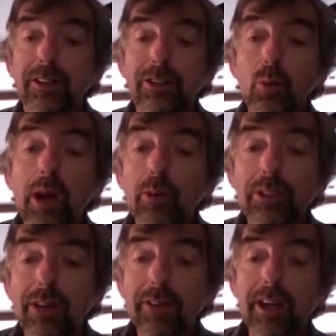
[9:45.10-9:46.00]

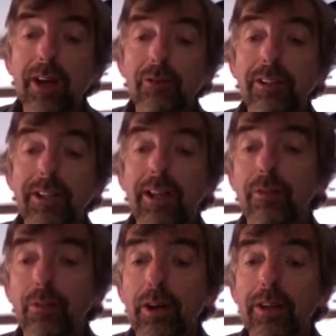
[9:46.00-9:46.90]
whichever country did
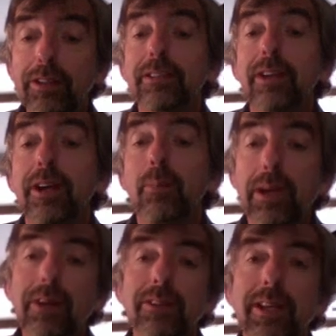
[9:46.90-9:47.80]
it first,
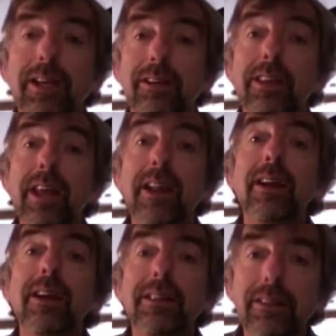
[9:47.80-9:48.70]
because they could
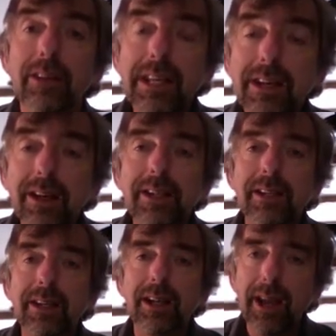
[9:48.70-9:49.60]
then legally
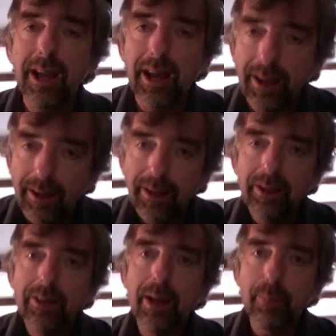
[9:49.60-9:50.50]
declare
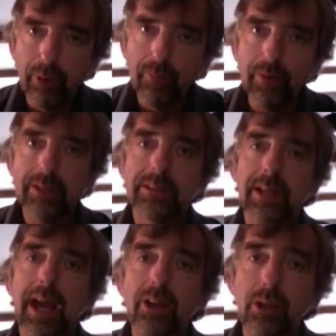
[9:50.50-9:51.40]
their
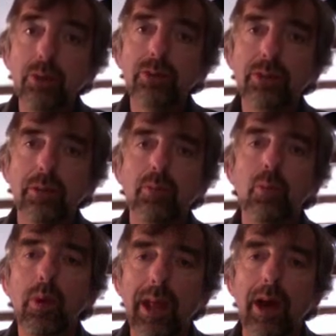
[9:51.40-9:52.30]
profits and use
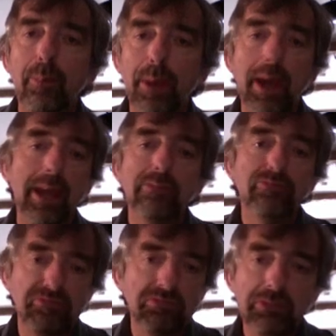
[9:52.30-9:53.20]
them without
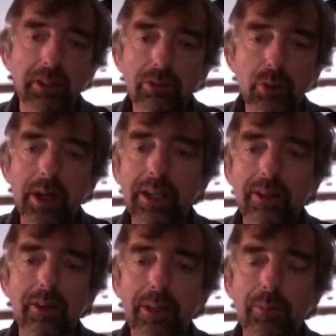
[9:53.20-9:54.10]
paying
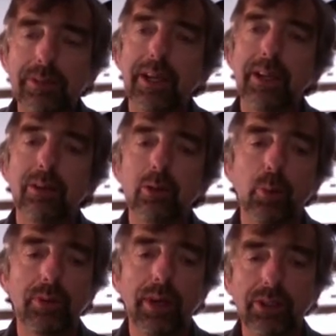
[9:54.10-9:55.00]
20-30%
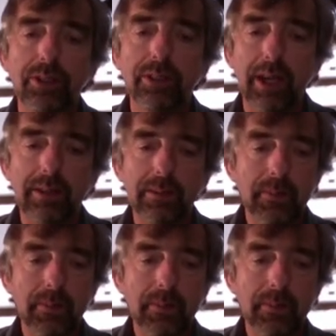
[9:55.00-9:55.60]
corporation tax.